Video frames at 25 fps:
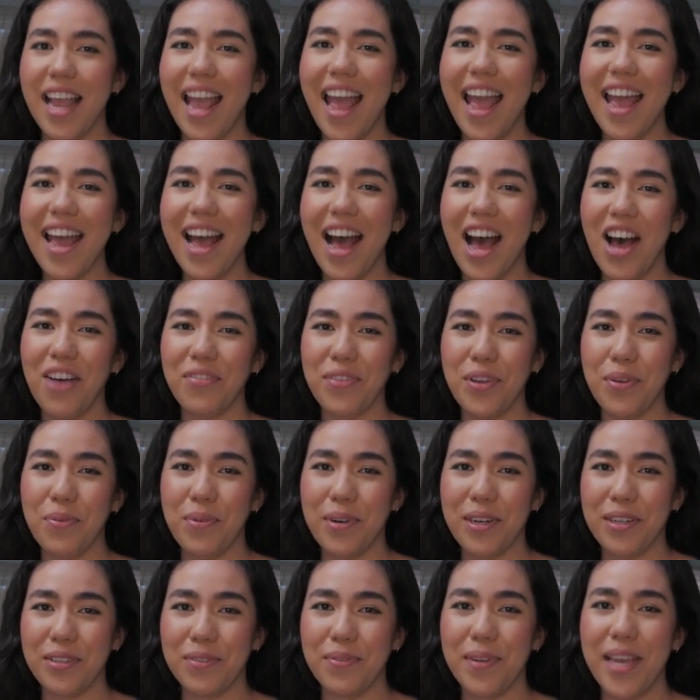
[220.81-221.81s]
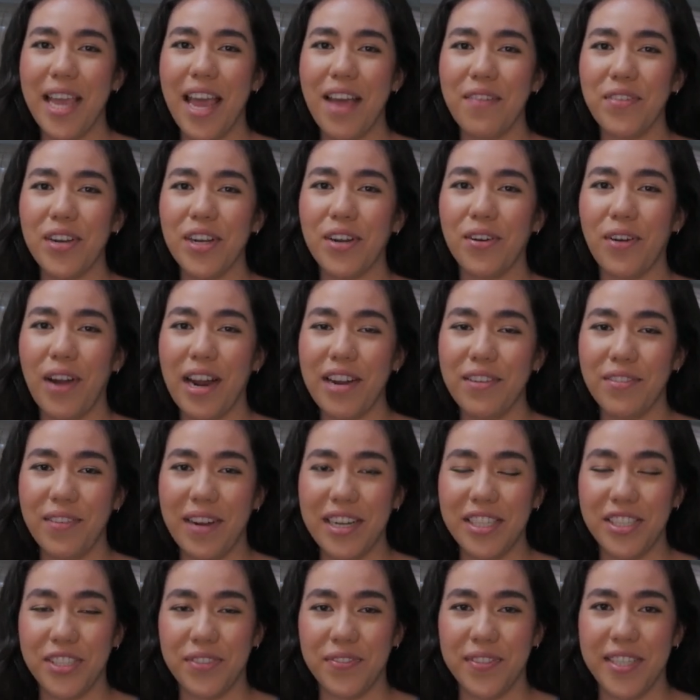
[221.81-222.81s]
At RV World we have a great
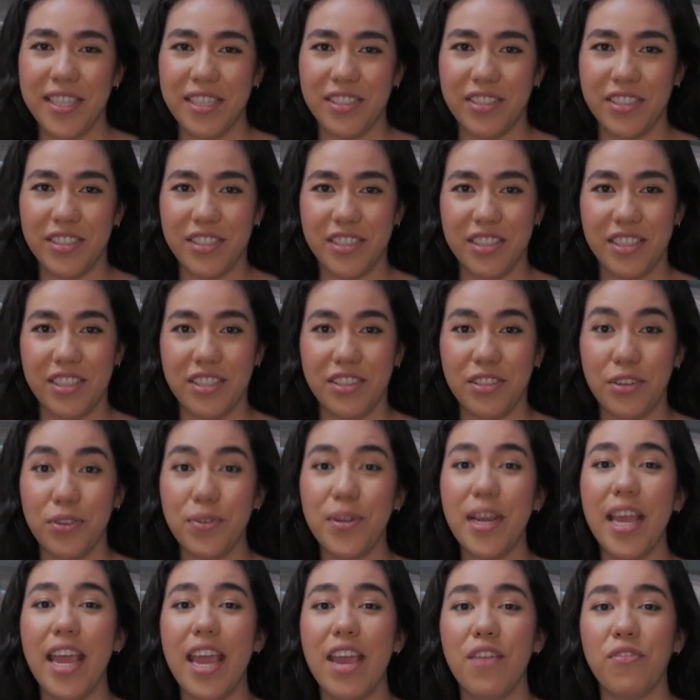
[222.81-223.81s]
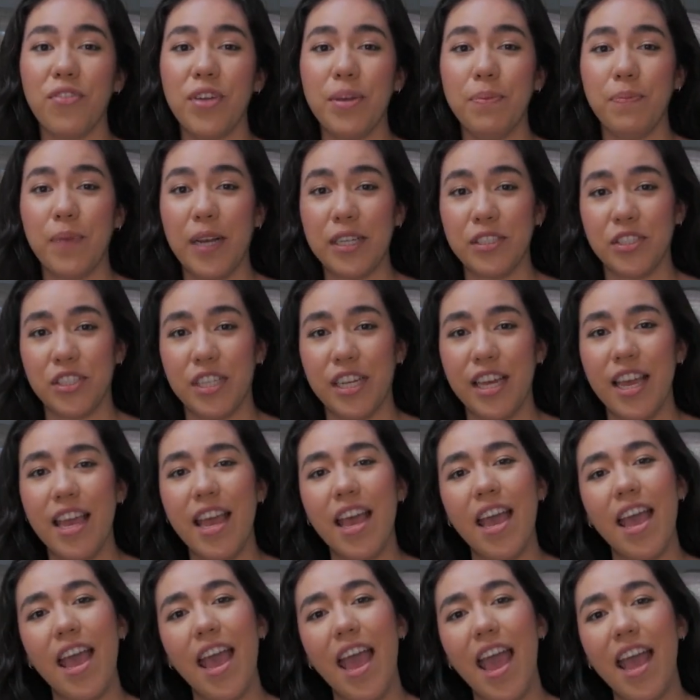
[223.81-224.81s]
range of dishes to suit every budget
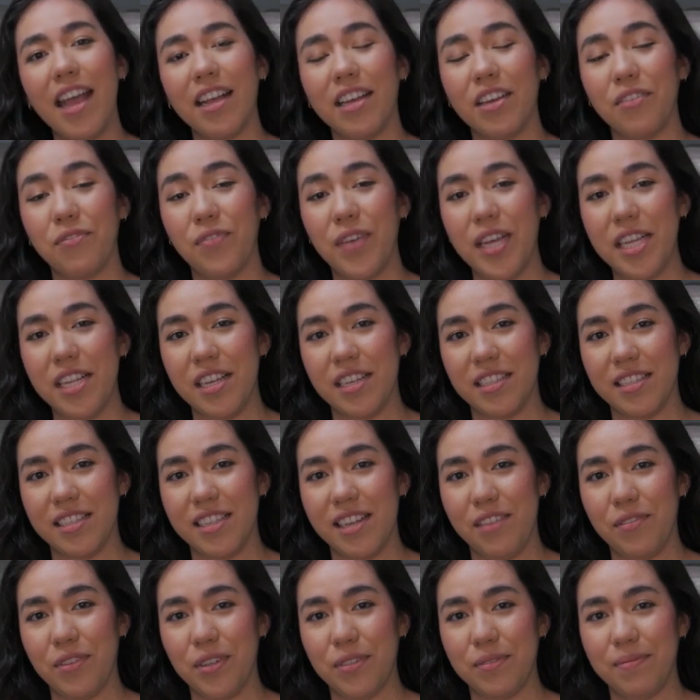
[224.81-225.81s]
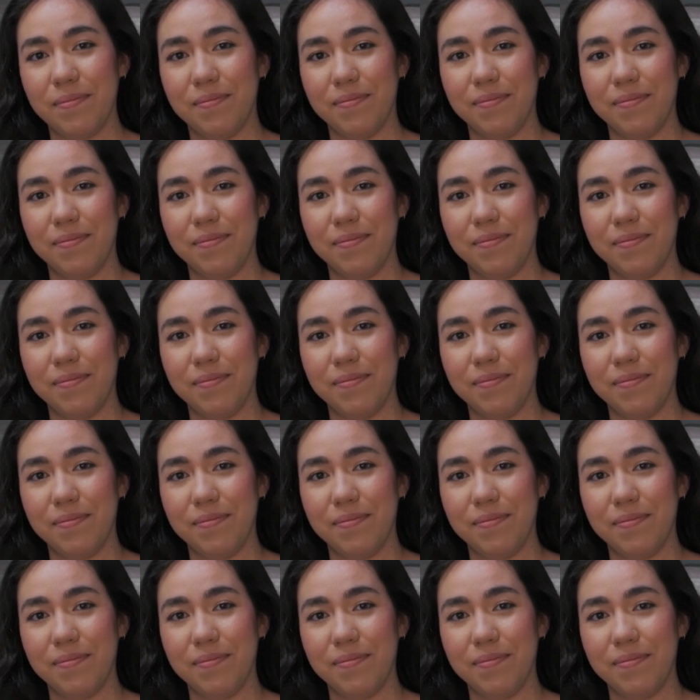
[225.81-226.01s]
and convenience level.